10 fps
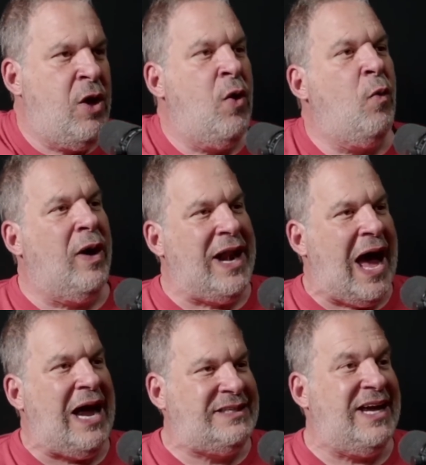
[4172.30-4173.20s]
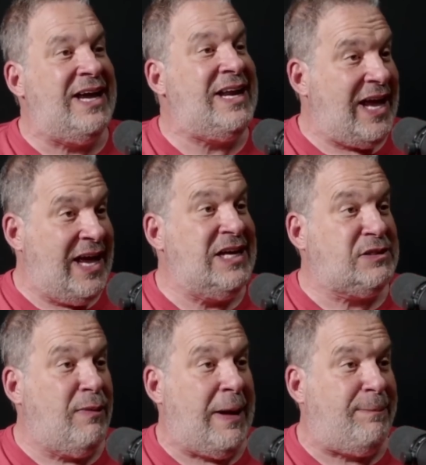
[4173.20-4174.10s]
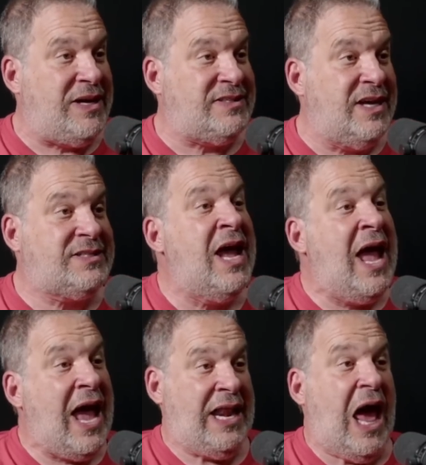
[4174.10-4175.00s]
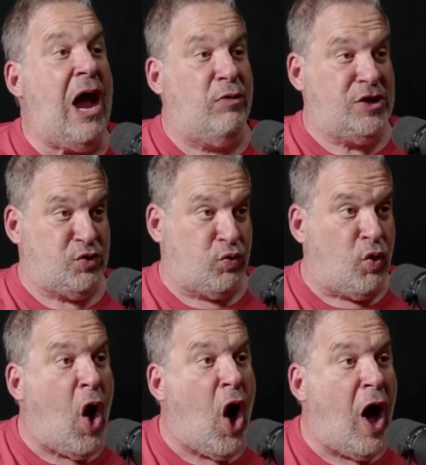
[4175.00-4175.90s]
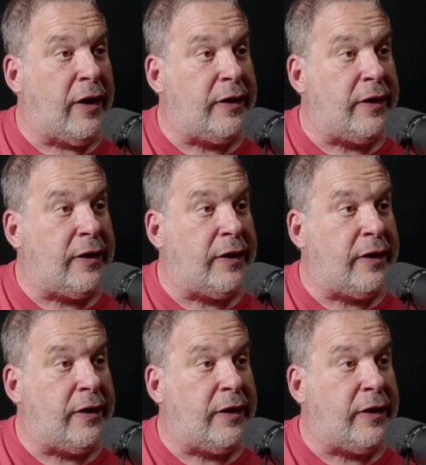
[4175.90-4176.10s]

What I did is my business, and I was wrong.